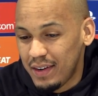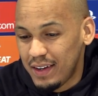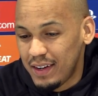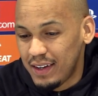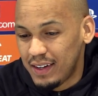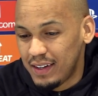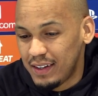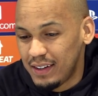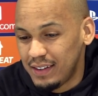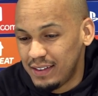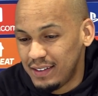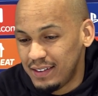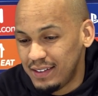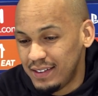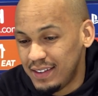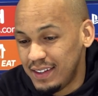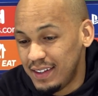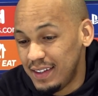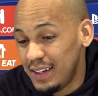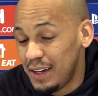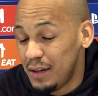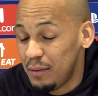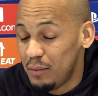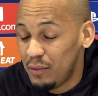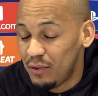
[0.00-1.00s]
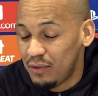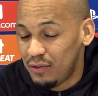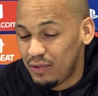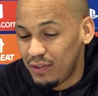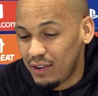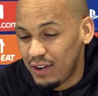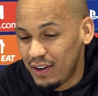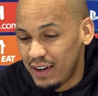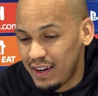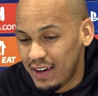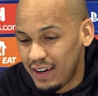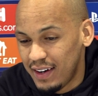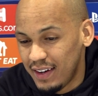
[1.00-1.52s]
Uh, the day
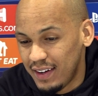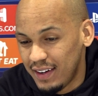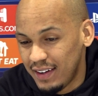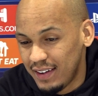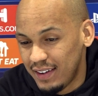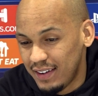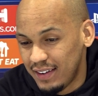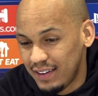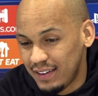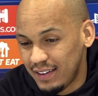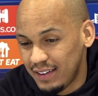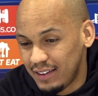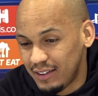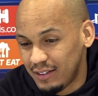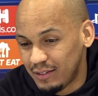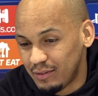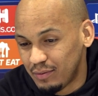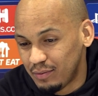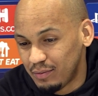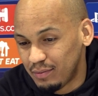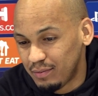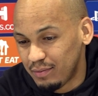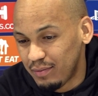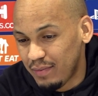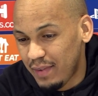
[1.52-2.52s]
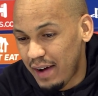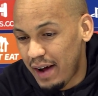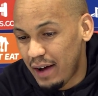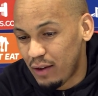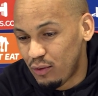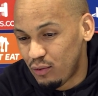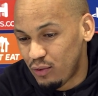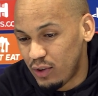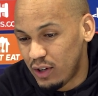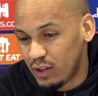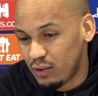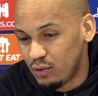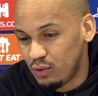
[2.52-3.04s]
before, I I
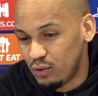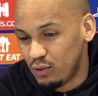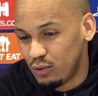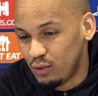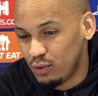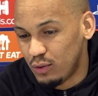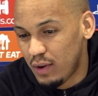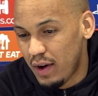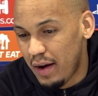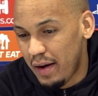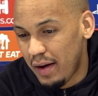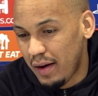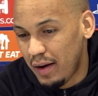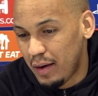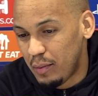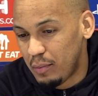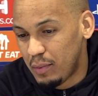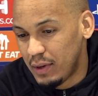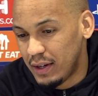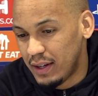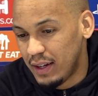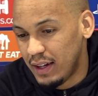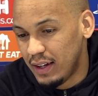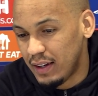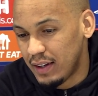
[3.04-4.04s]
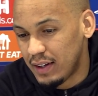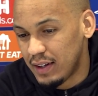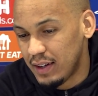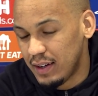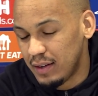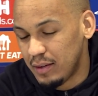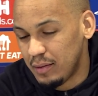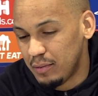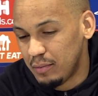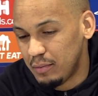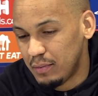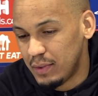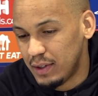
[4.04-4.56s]
tried to do a, a
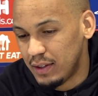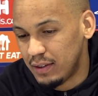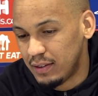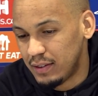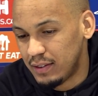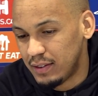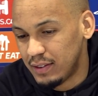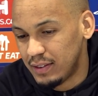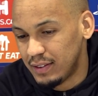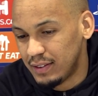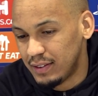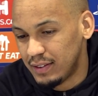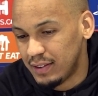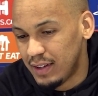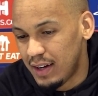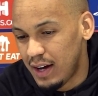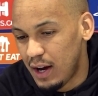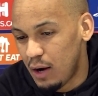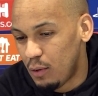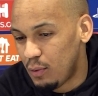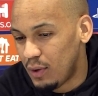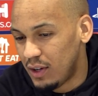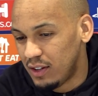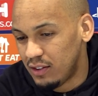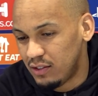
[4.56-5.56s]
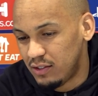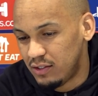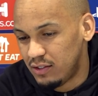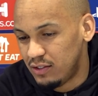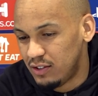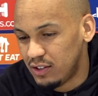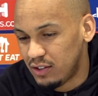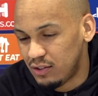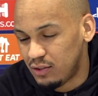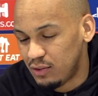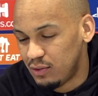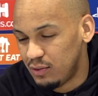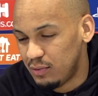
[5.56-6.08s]
panenka, but I was
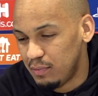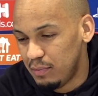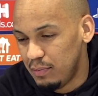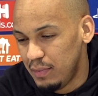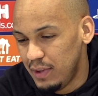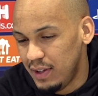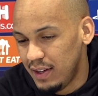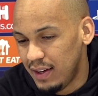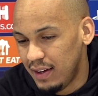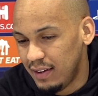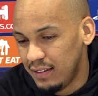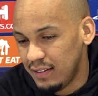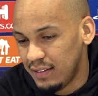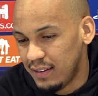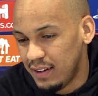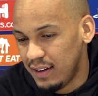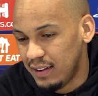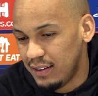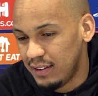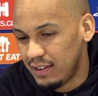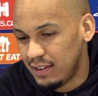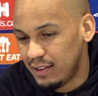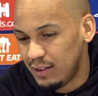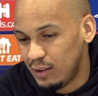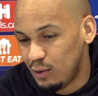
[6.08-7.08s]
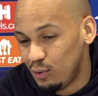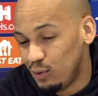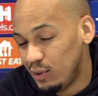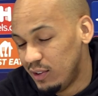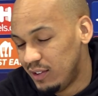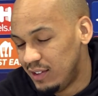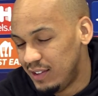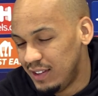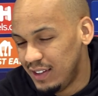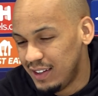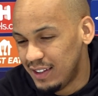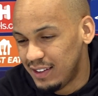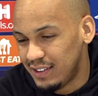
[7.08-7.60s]
just me and, and
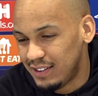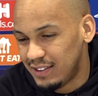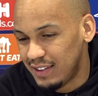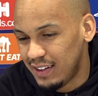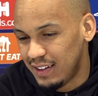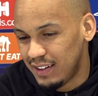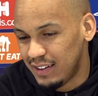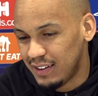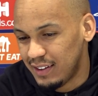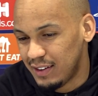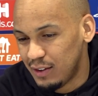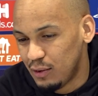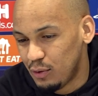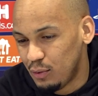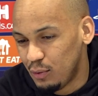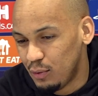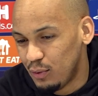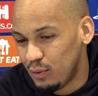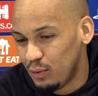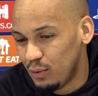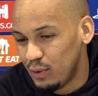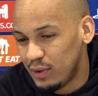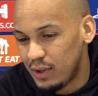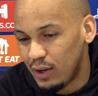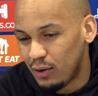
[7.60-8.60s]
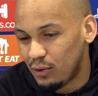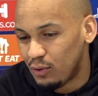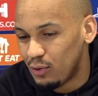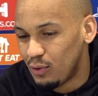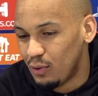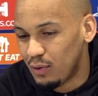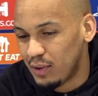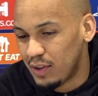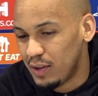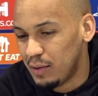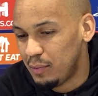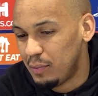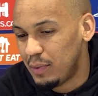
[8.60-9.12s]
Luis Diaz and the, without
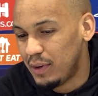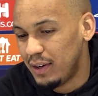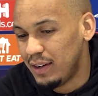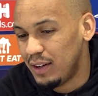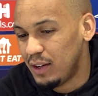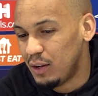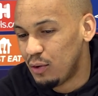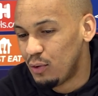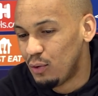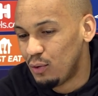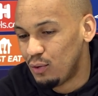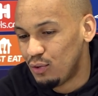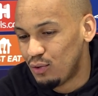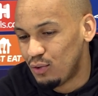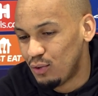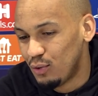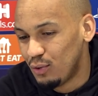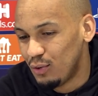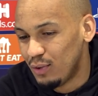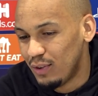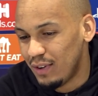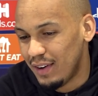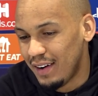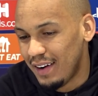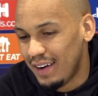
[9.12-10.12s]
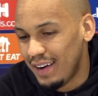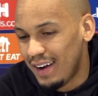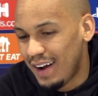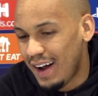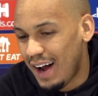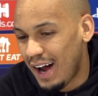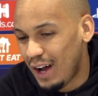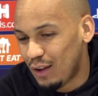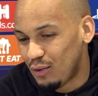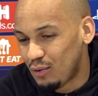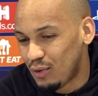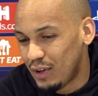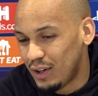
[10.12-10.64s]
goalkeeper in the goal, so
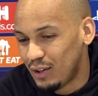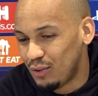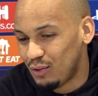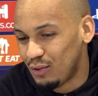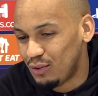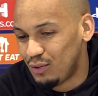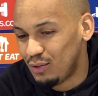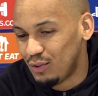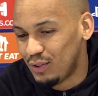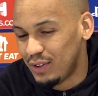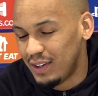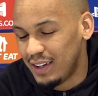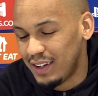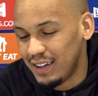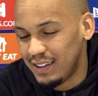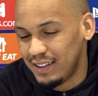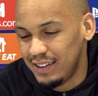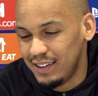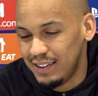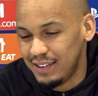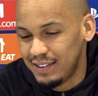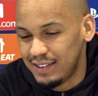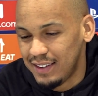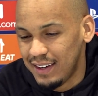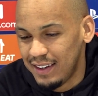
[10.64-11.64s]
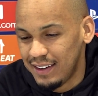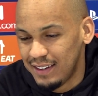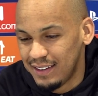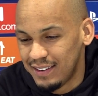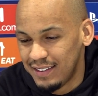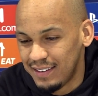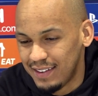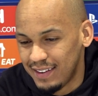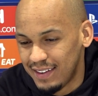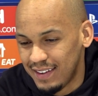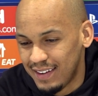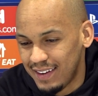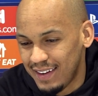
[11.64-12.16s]
I tried to shoot like this and
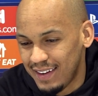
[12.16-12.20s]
